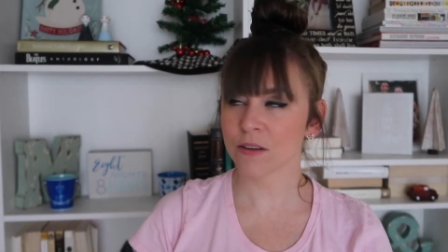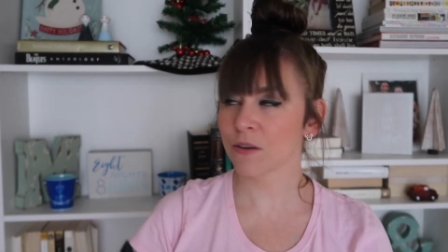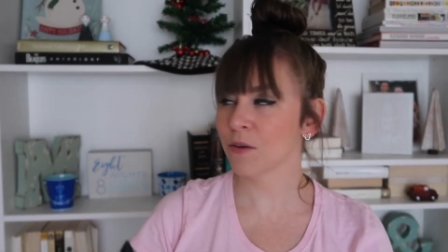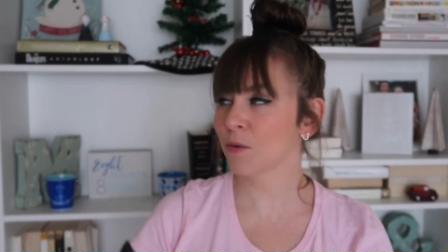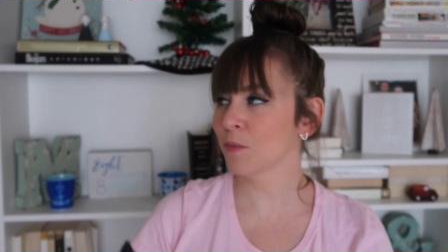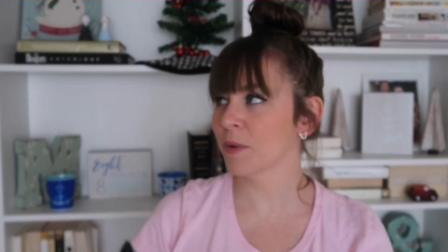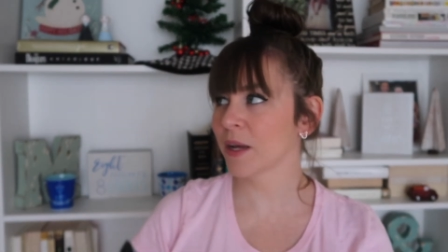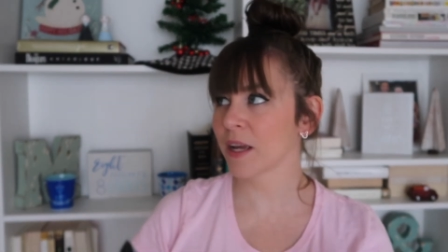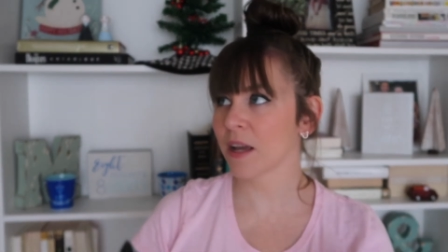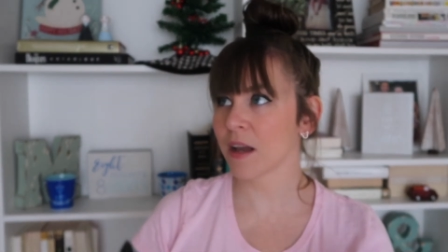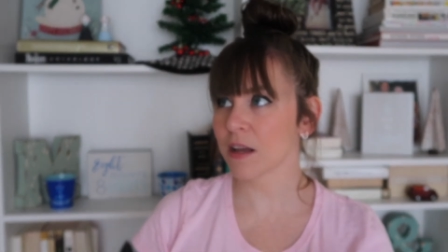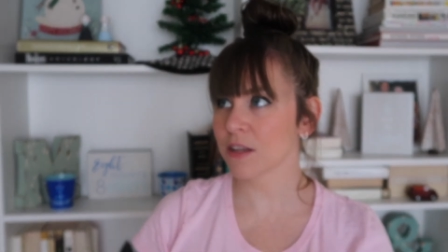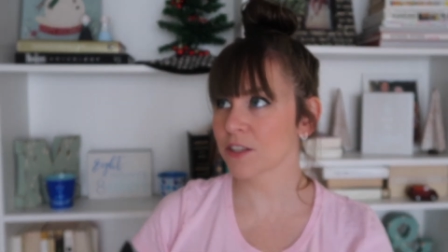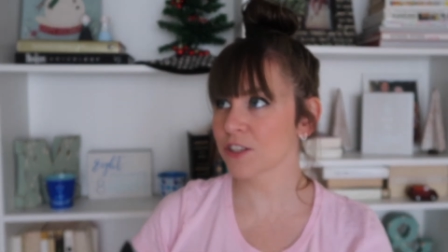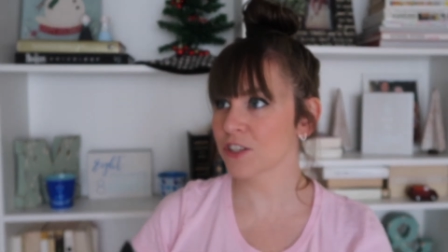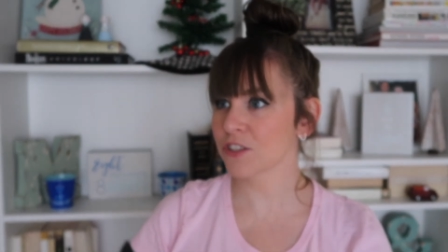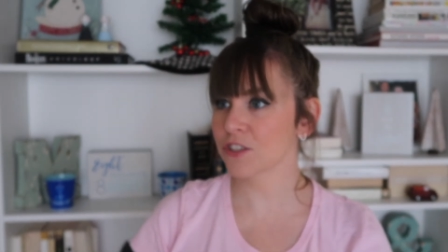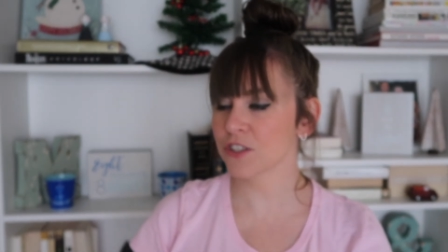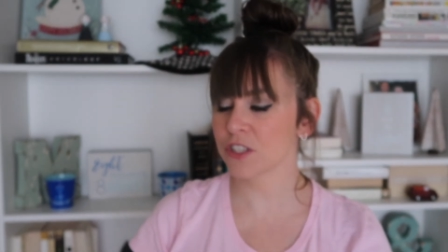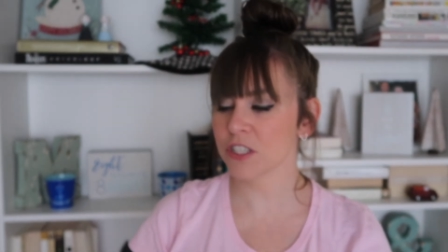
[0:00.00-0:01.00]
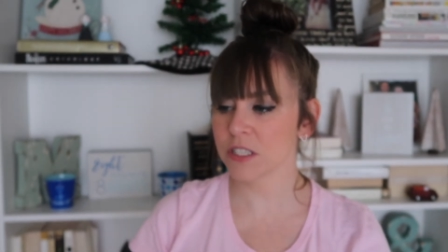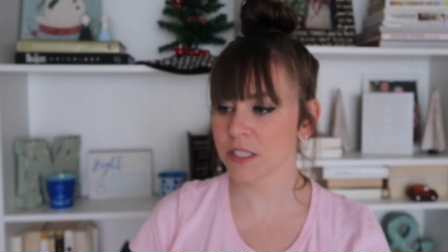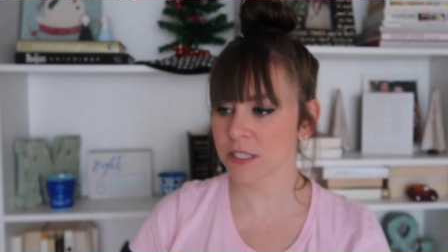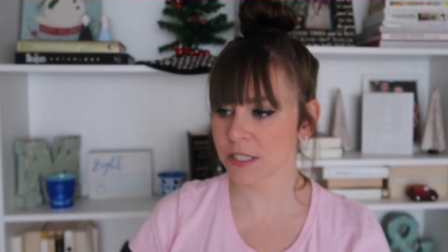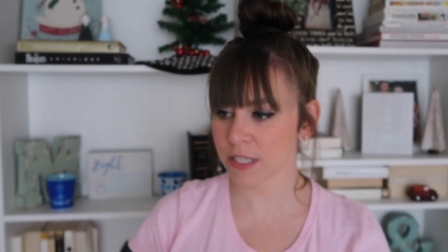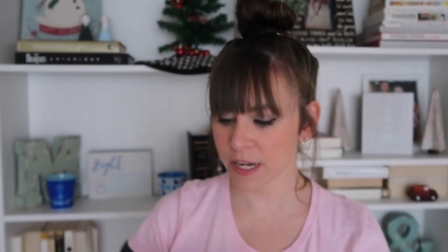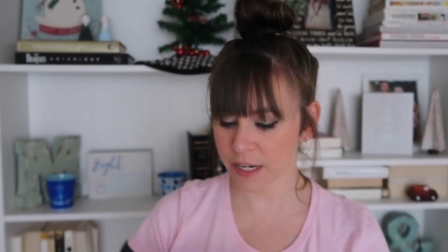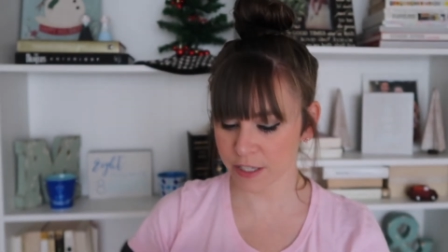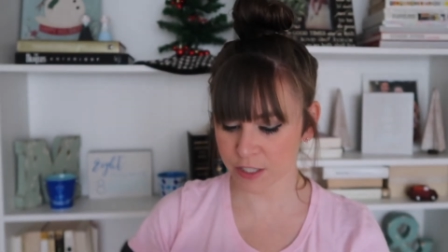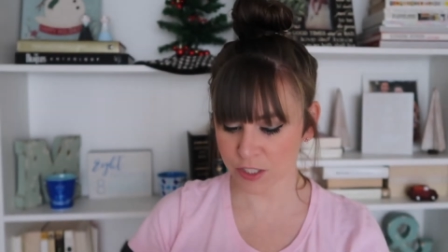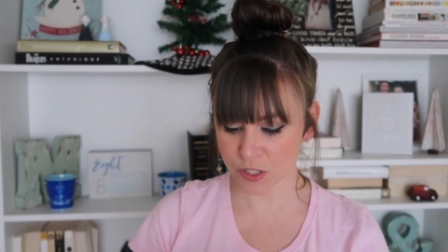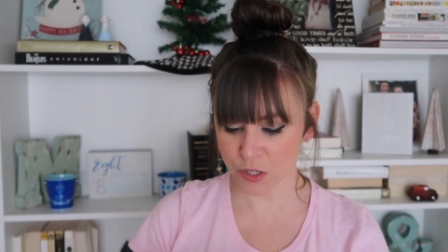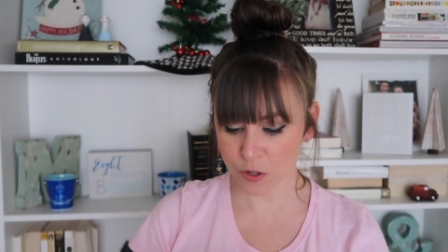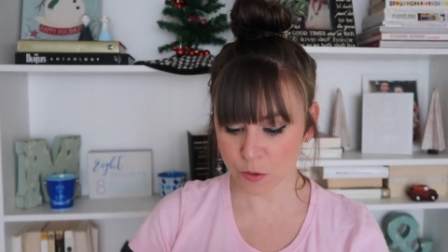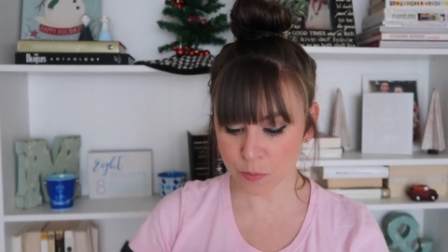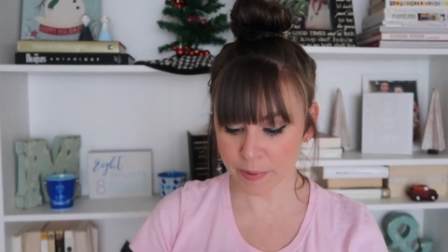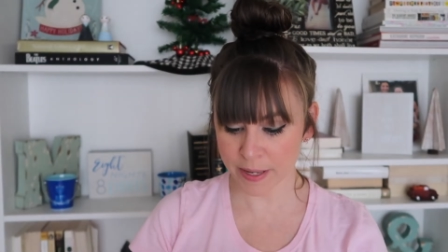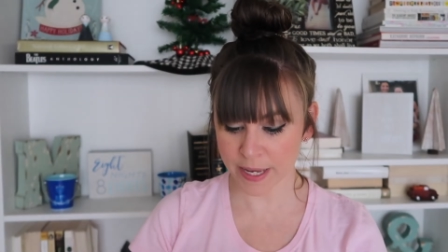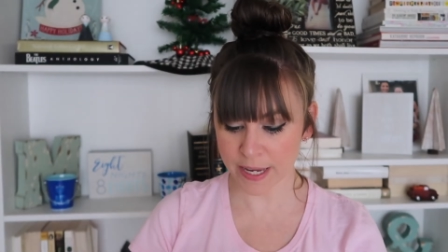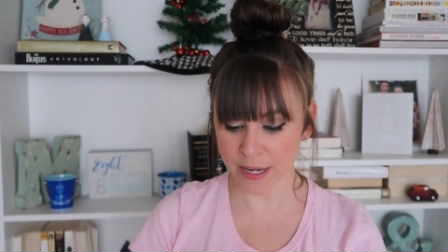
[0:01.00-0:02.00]
oh my gosh, she is getting so
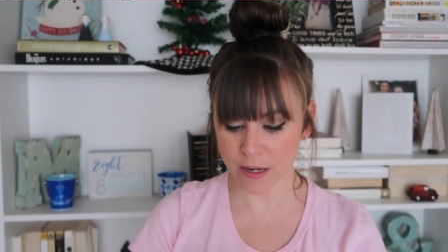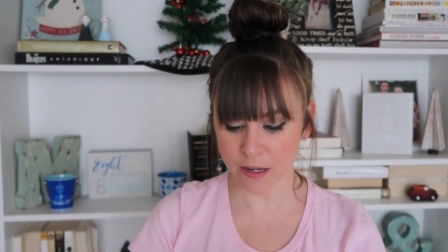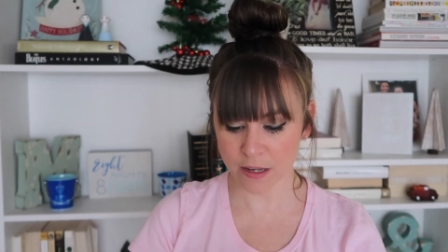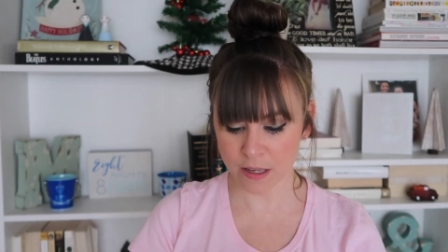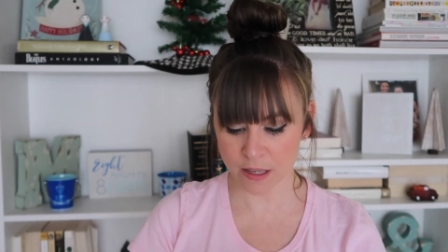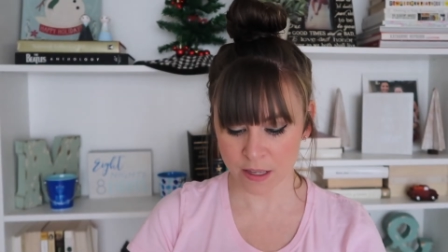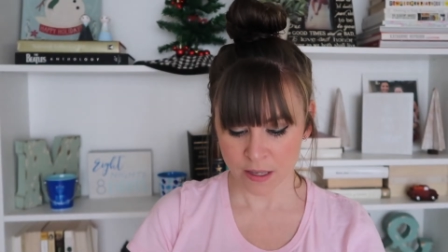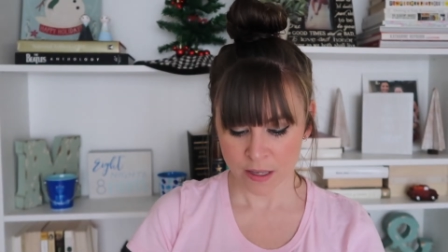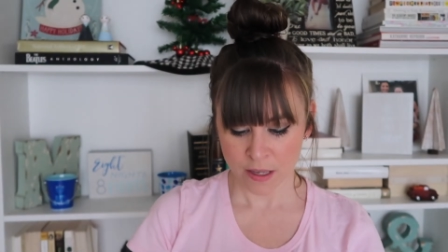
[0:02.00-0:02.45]
big.